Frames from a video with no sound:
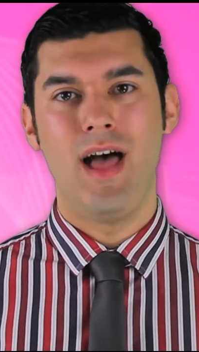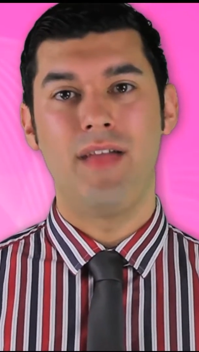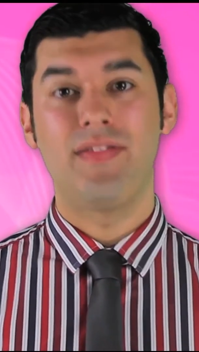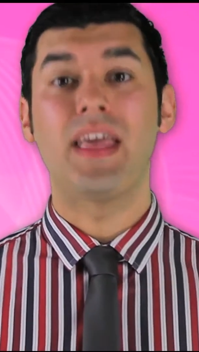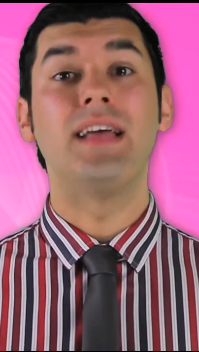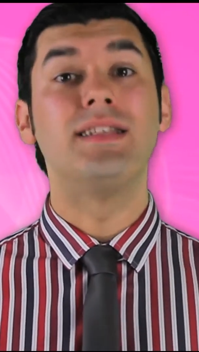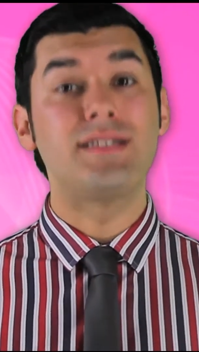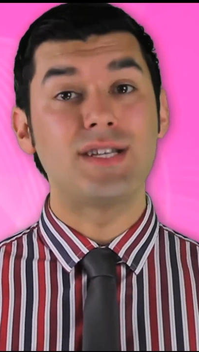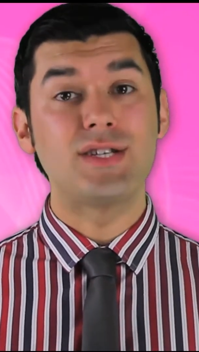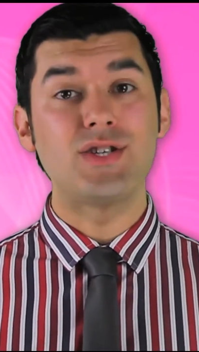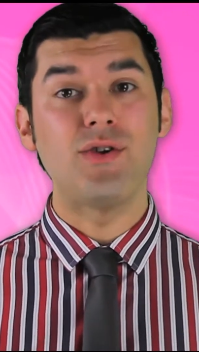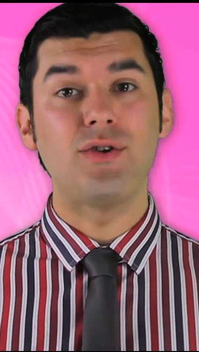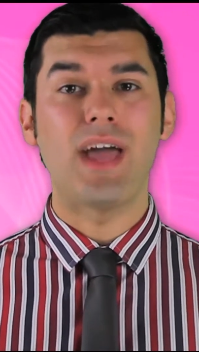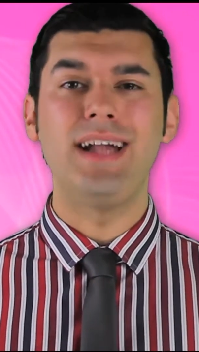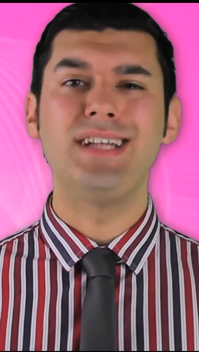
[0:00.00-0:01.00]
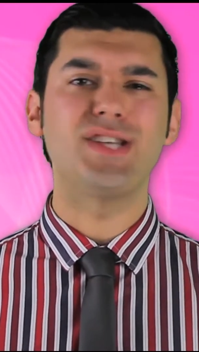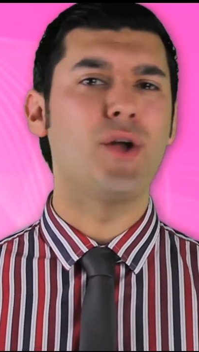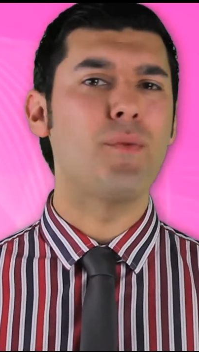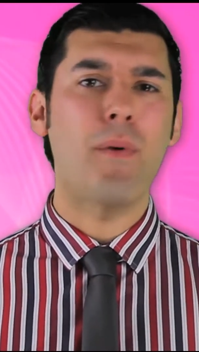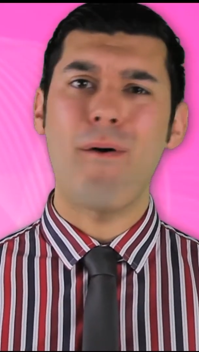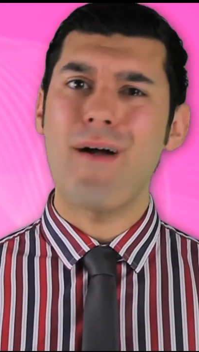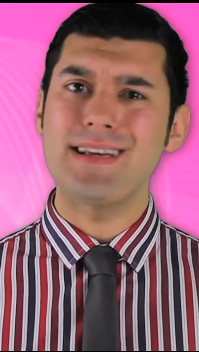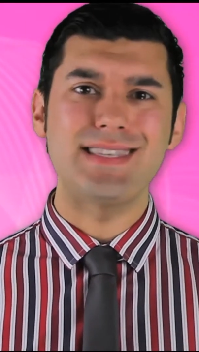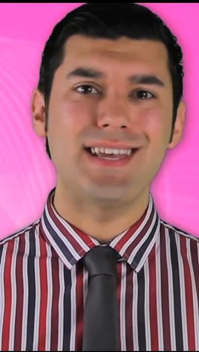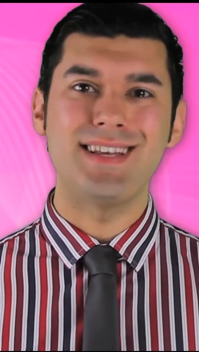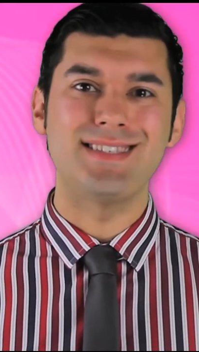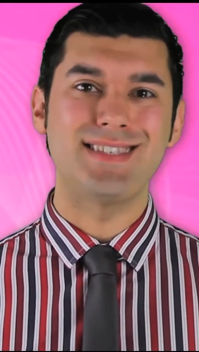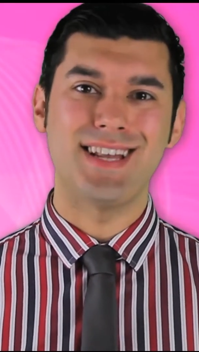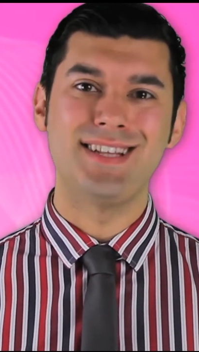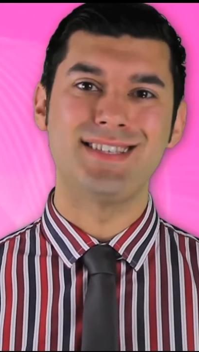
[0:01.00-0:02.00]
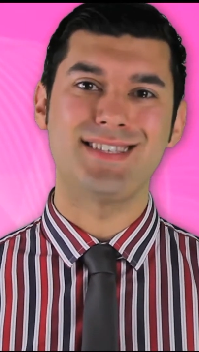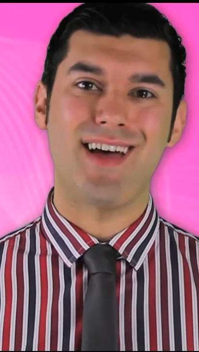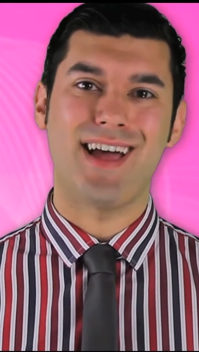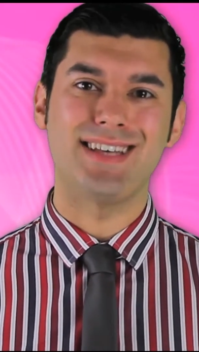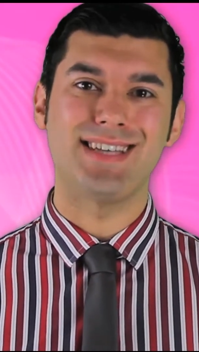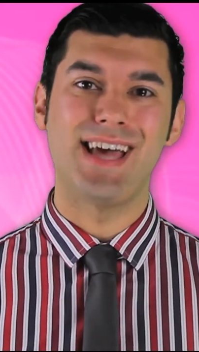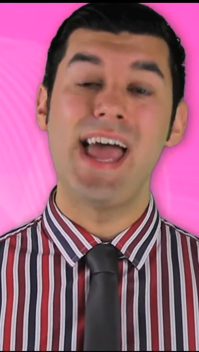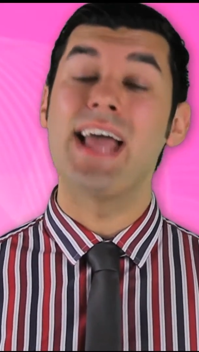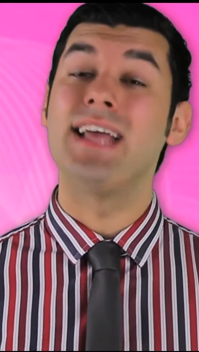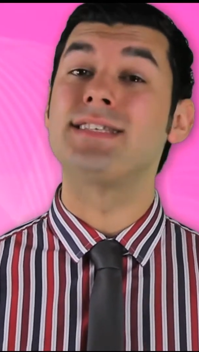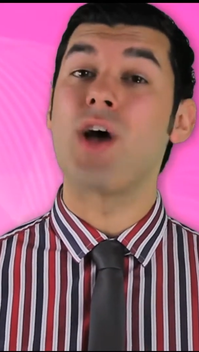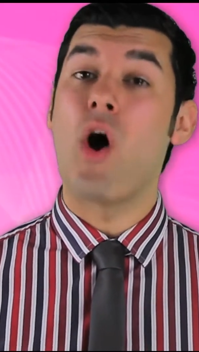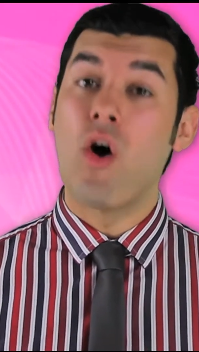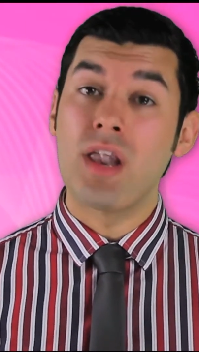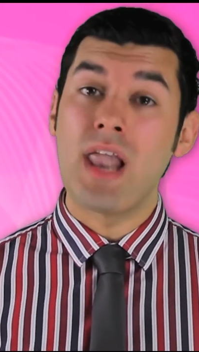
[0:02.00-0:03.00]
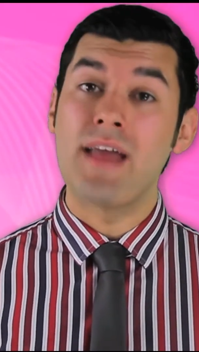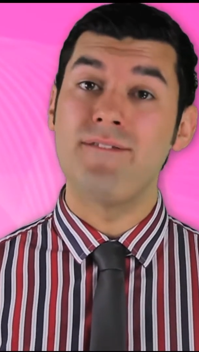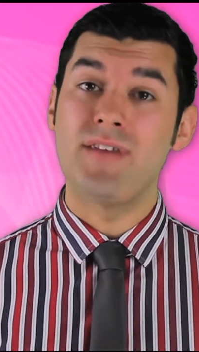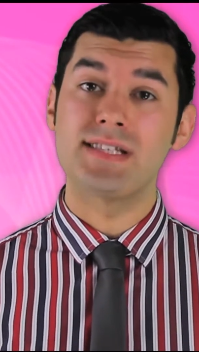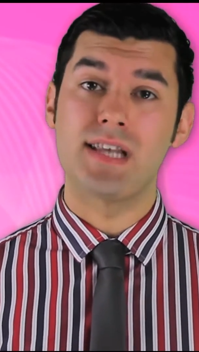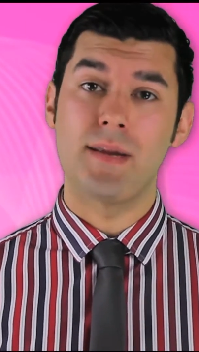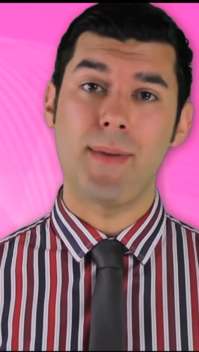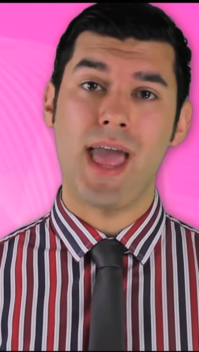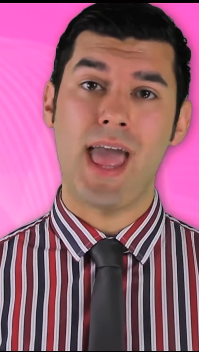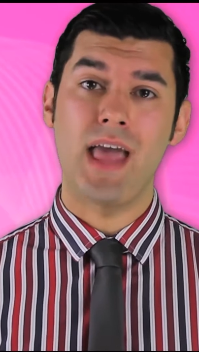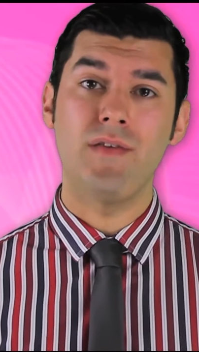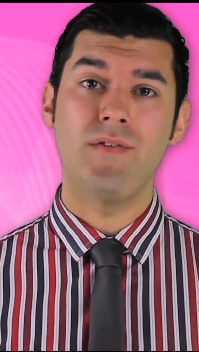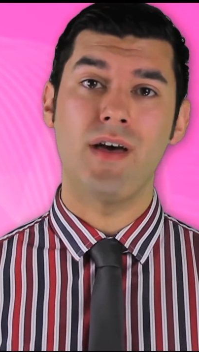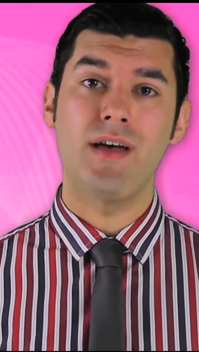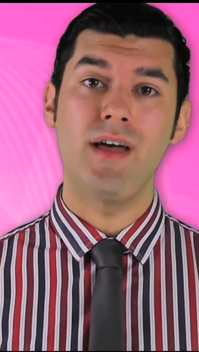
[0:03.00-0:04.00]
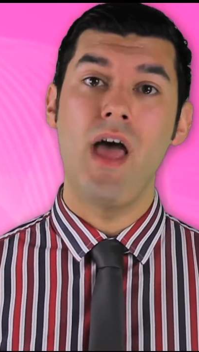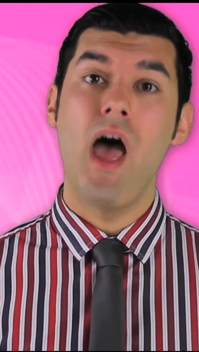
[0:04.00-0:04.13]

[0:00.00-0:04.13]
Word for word: the Institute gains unprecedented insight into online visitor behavior